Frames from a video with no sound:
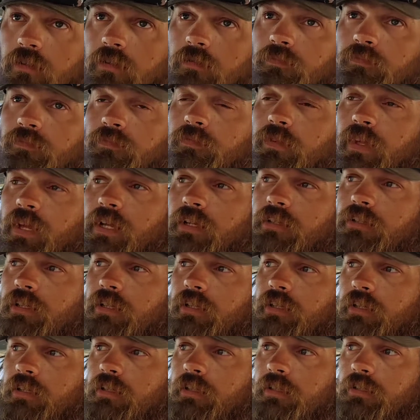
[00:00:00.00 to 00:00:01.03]
Or actually,
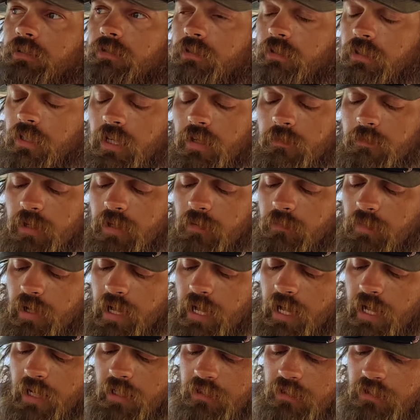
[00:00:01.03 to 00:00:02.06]
I think this one came in a
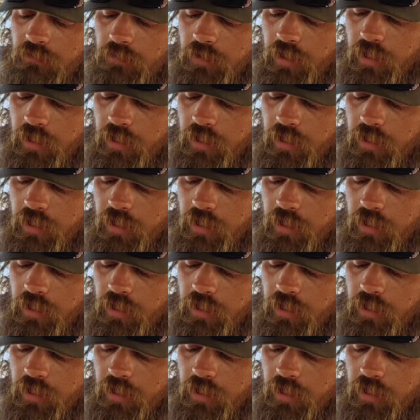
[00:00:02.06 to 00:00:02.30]
box.